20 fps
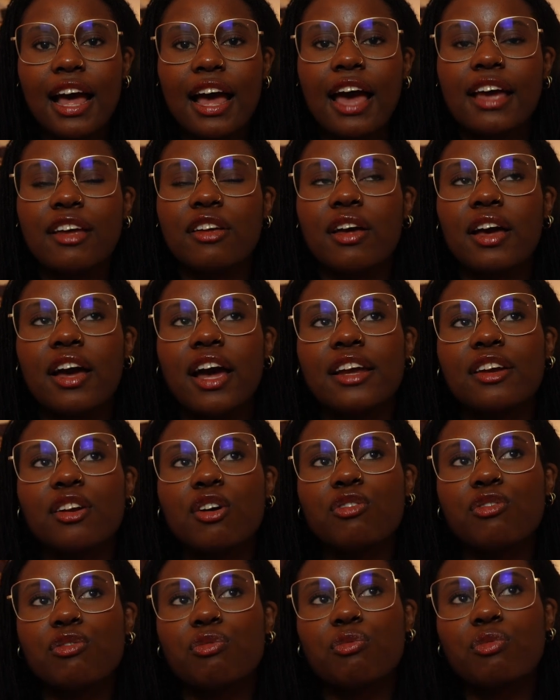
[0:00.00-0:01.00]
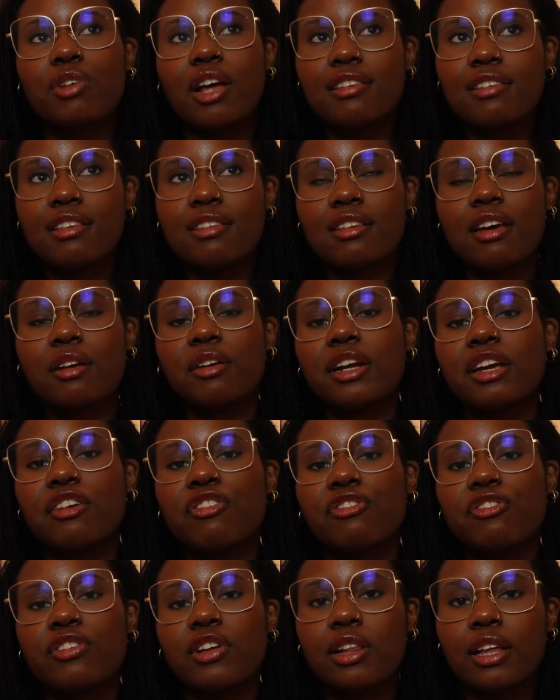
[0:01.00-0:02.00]
I don't necessarily
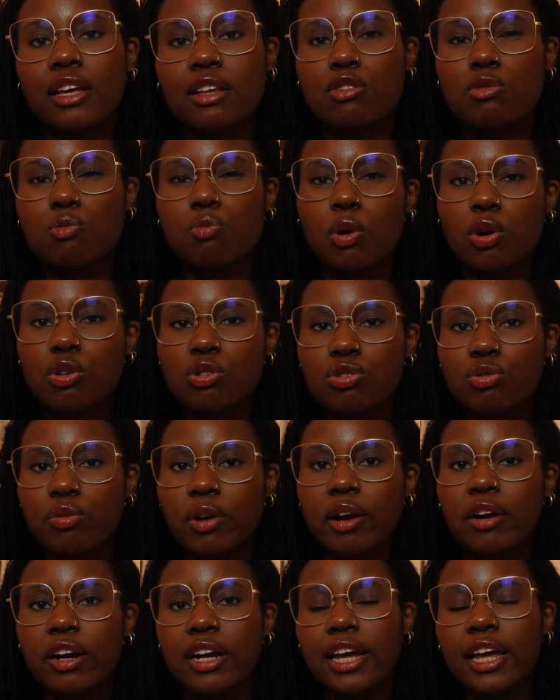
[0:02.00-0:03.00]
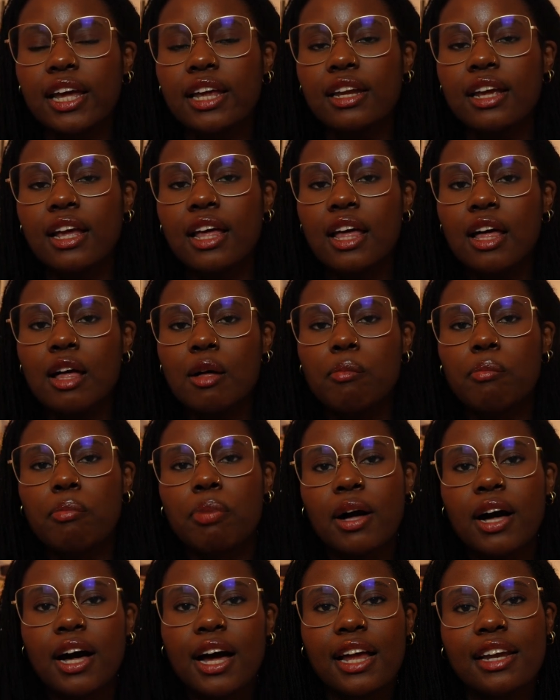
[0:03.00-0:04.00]
feel exposed wearing it,
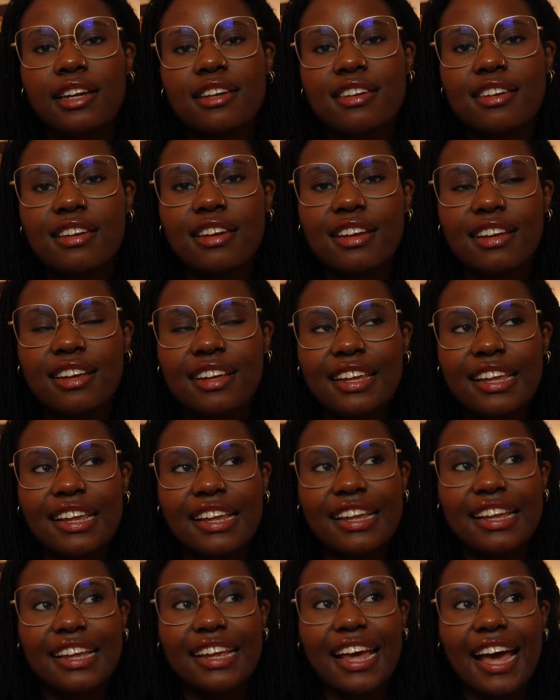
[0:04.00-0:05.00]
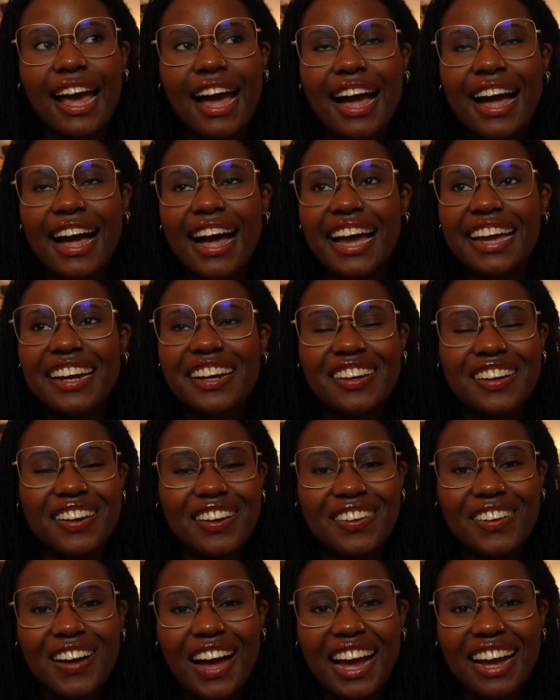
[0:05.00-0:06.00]
but Yeah, I don't
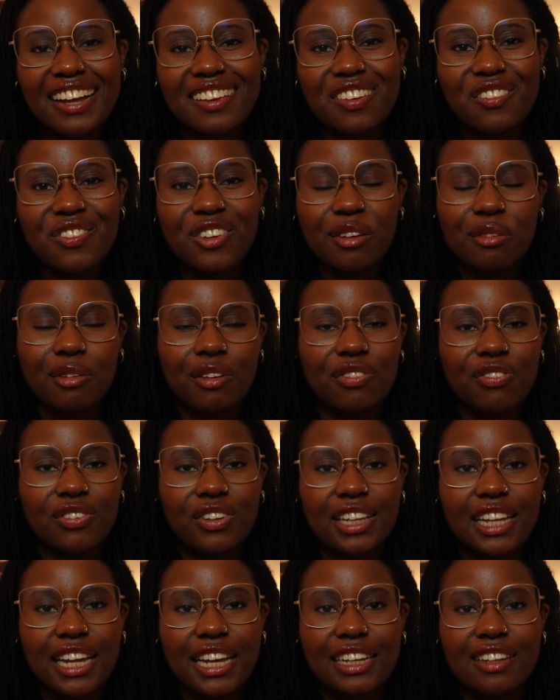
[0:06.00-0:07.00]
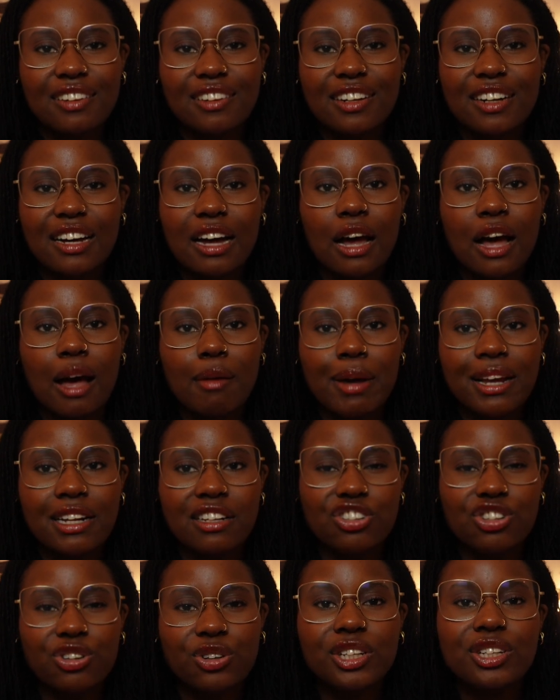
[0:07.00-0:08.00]
know. Sometimes I feel like, oh, am I
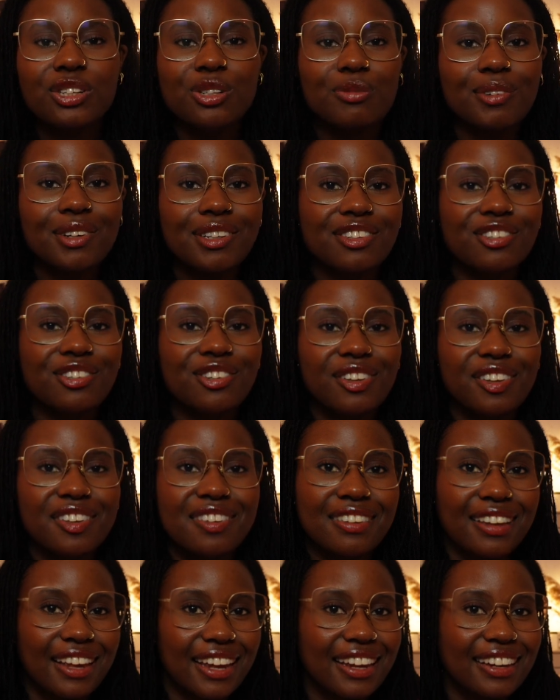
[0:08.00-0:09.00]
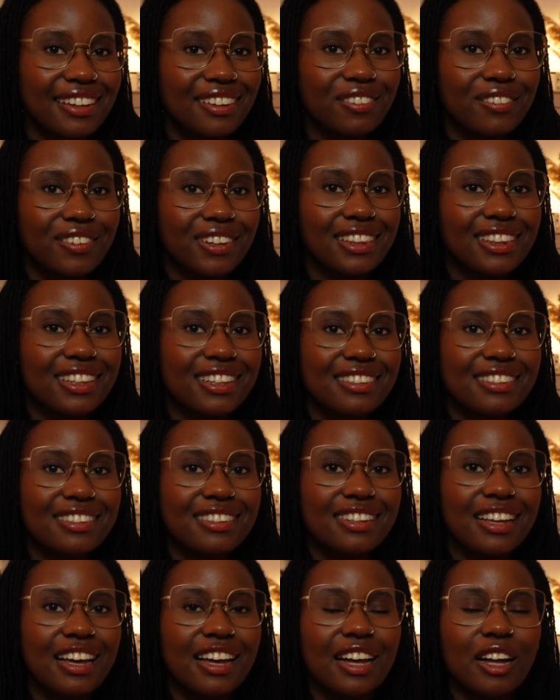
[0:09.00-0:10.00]
showing too much skin with
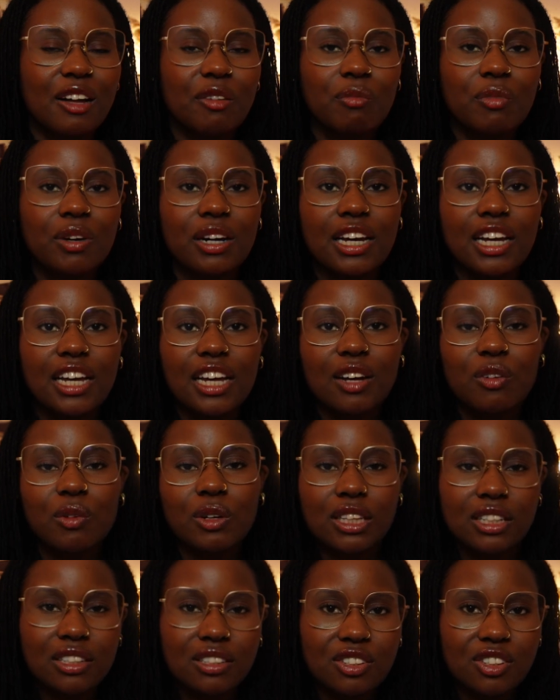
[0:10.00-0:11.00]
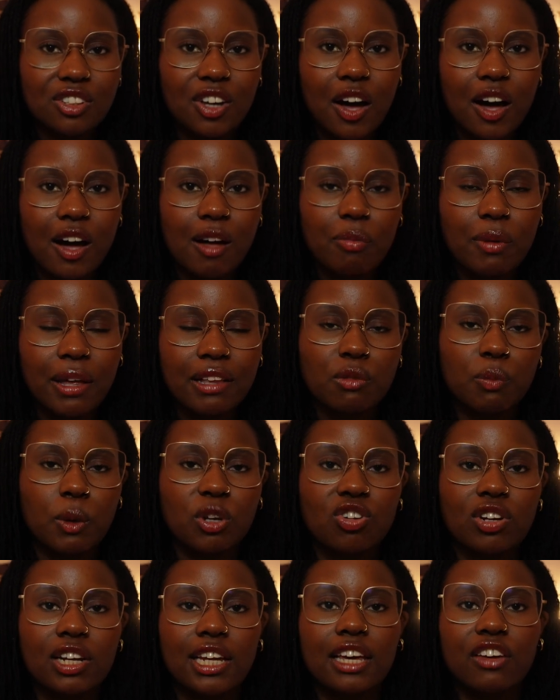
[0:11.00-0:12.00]
this top?
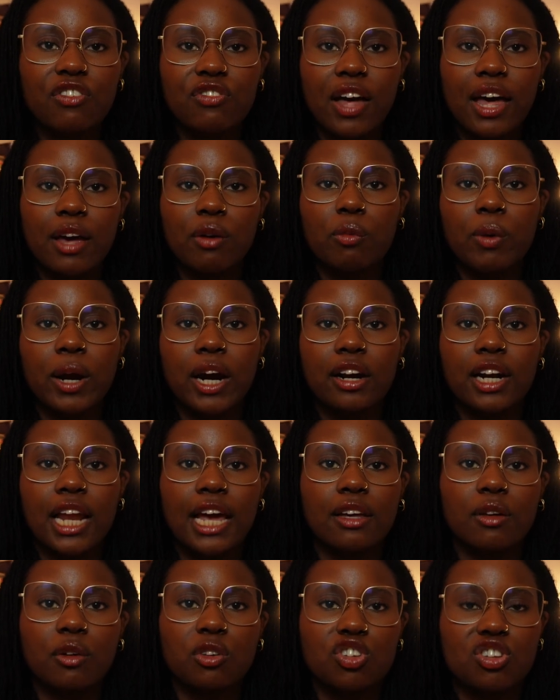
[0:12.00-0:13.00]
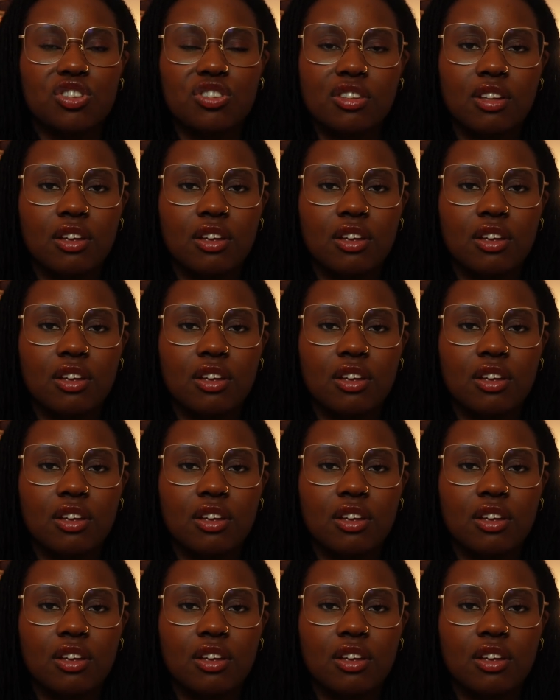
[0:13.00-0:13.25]
Especially if I wear like just